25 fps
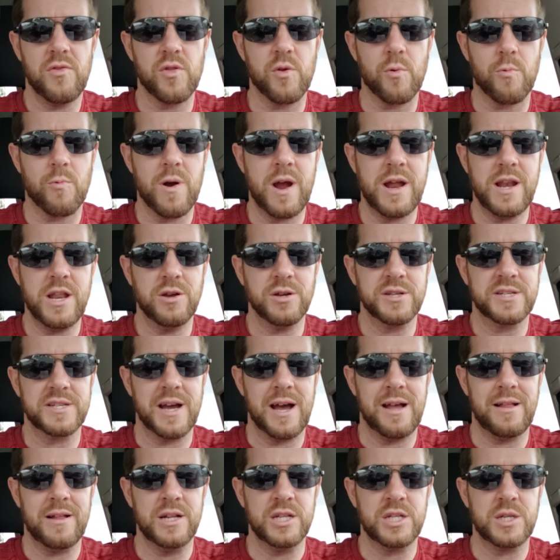The radio
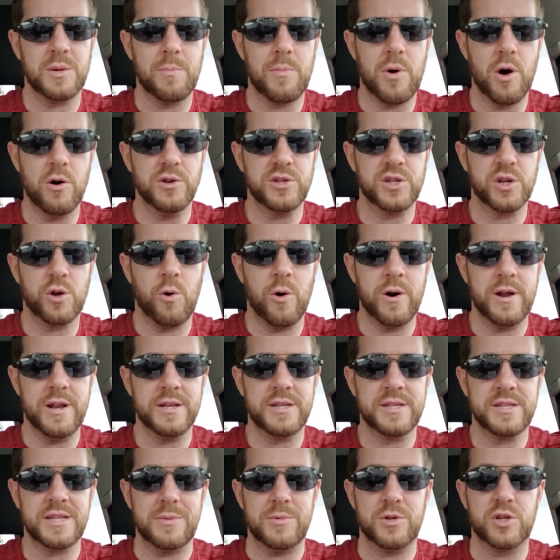silence
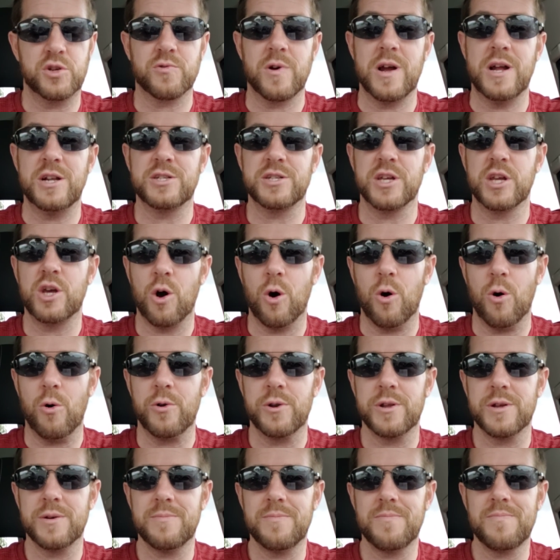post-coitus seems strangely
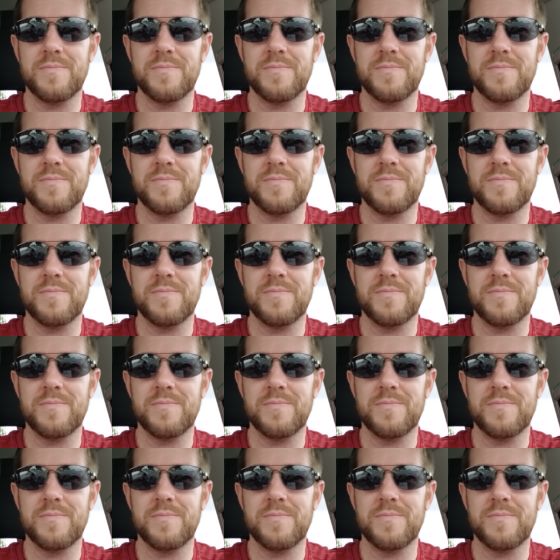cold.